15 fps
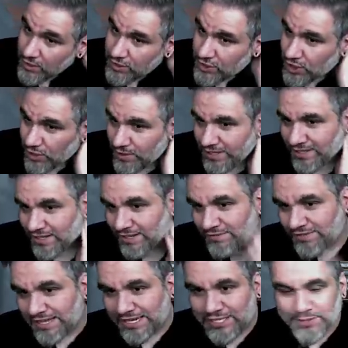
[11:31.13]
Scoony
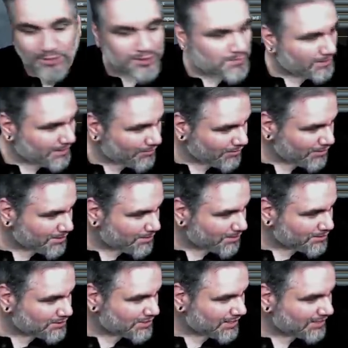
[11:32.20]
Love, thank you so much, buddy. Really
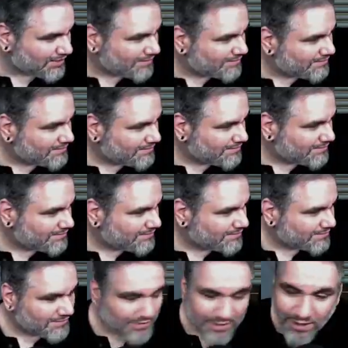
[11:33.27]
appreciate it.
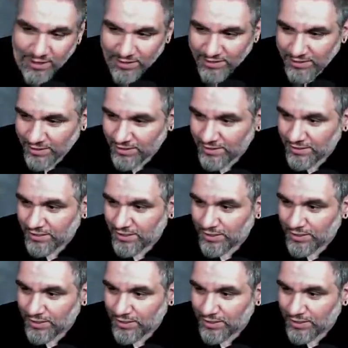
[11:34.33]
Some sort